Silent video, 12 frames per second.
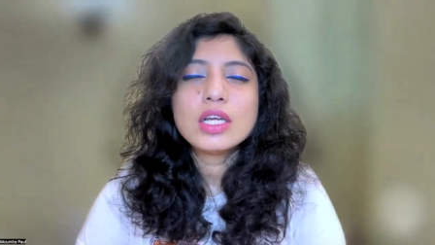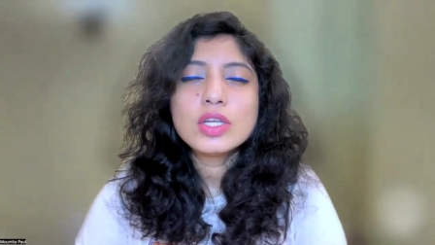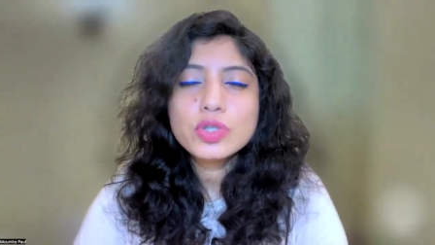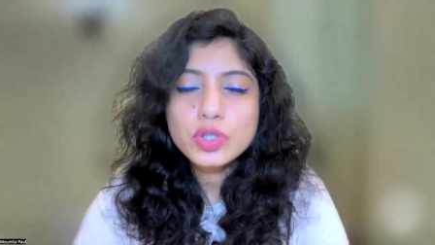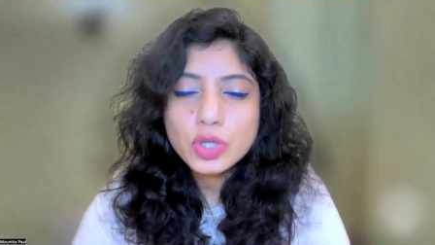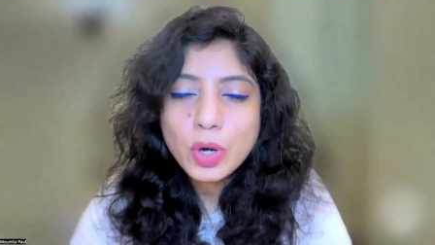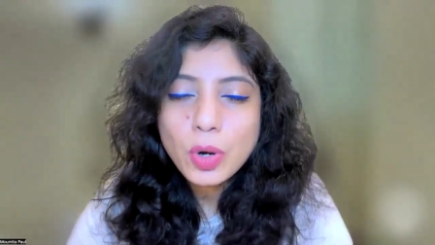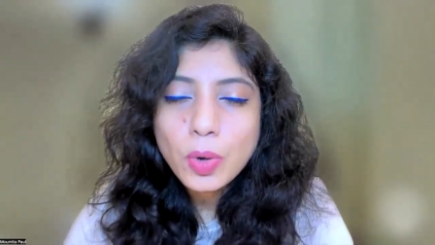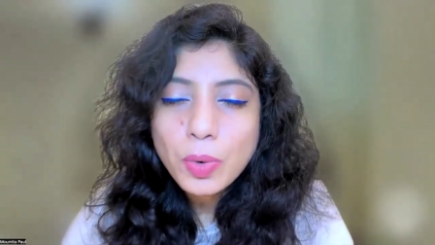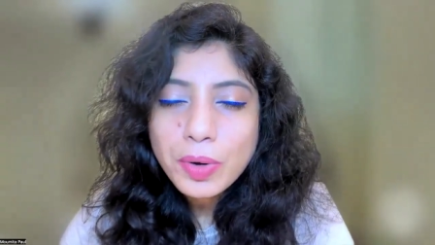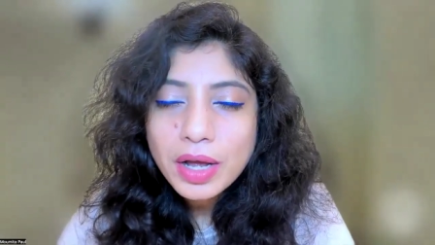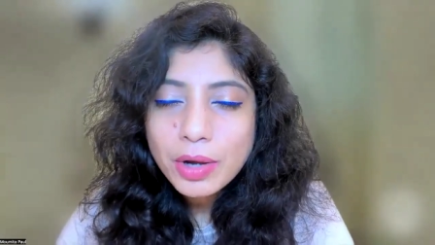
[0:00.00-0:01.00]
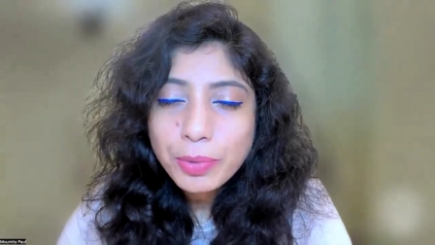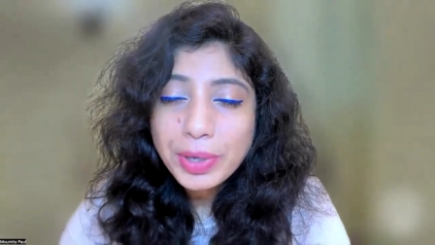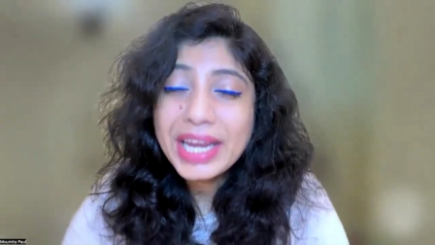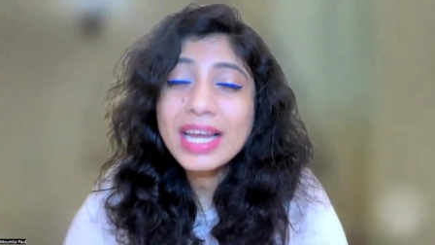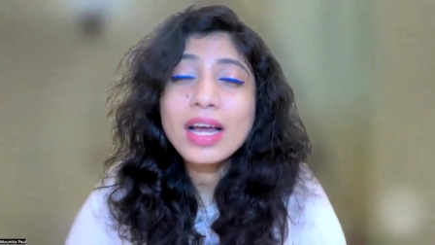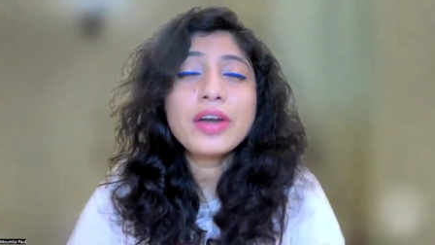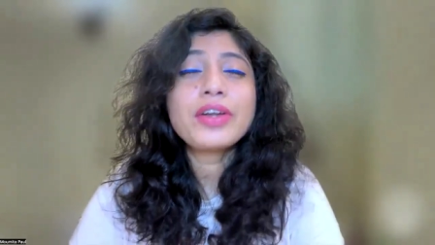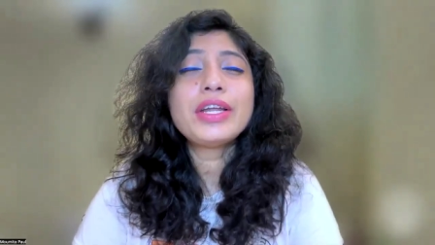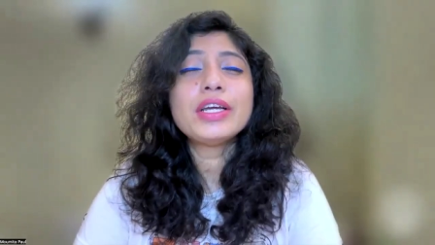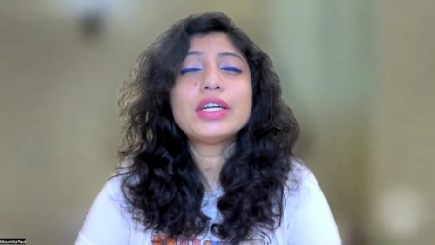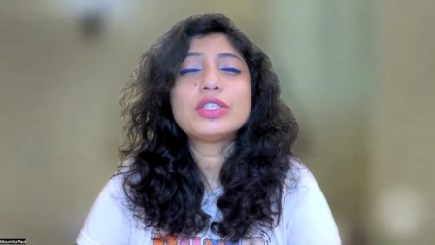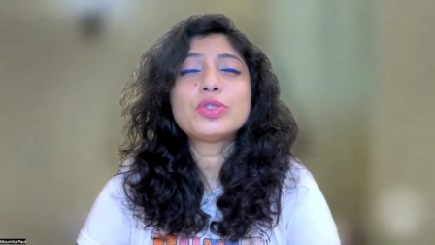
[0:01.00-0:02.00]
So we are
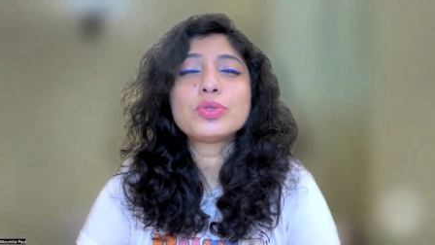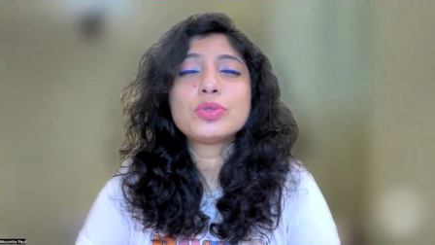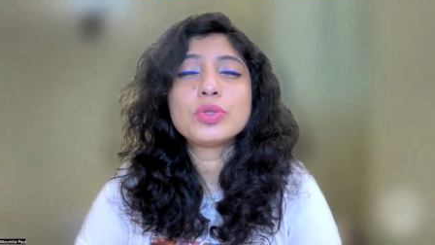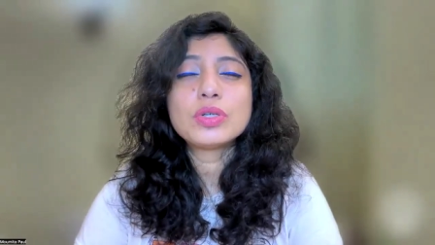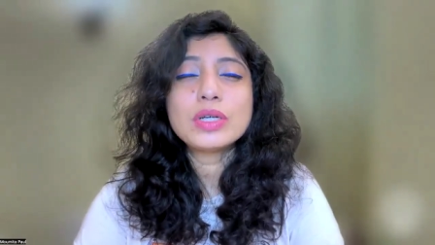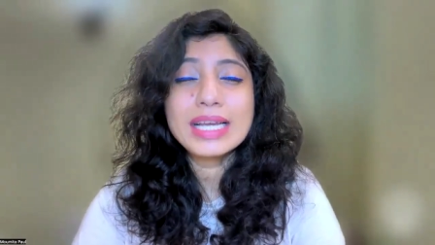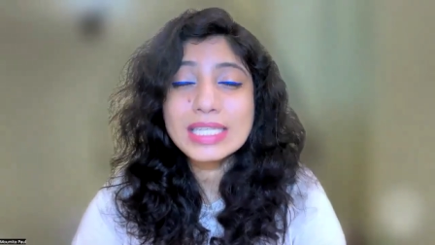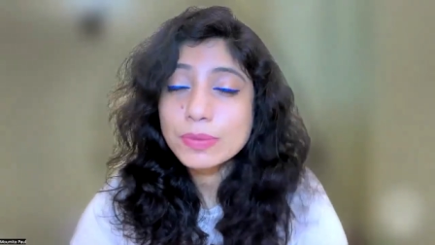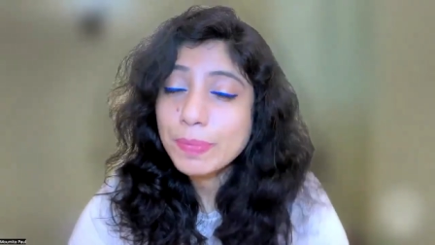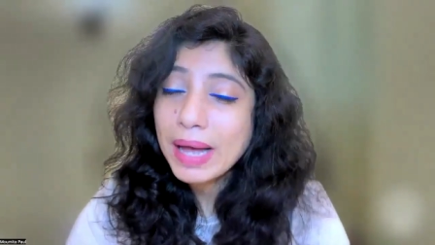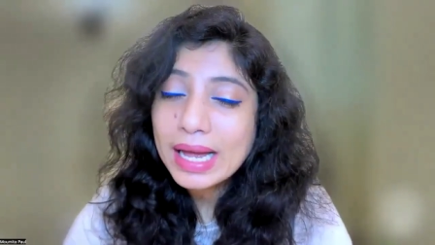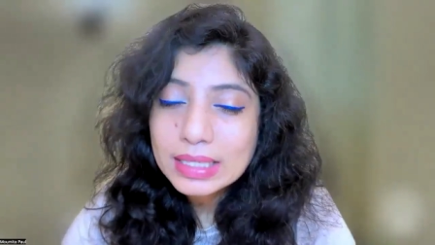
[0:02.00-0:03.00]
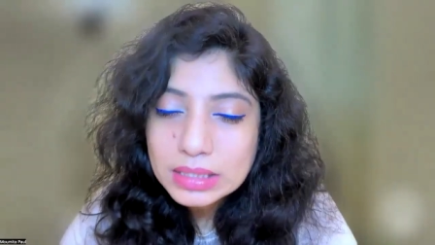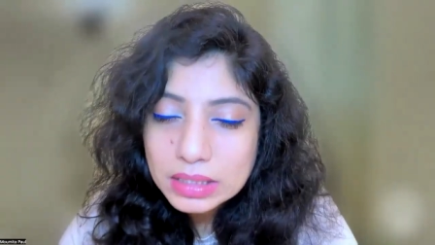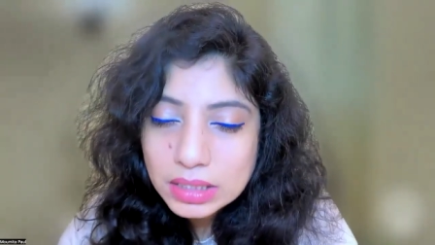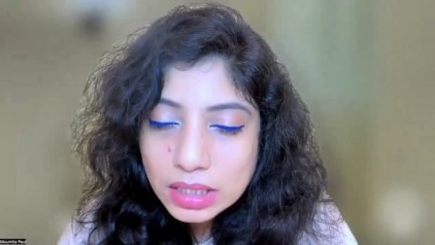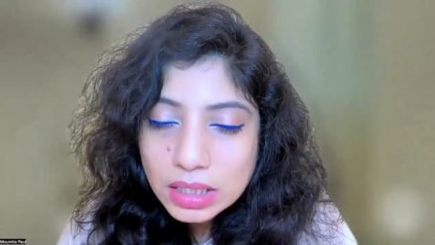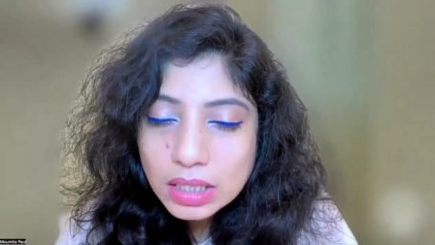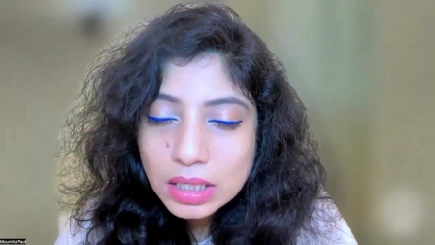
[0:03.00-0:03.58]
here to expand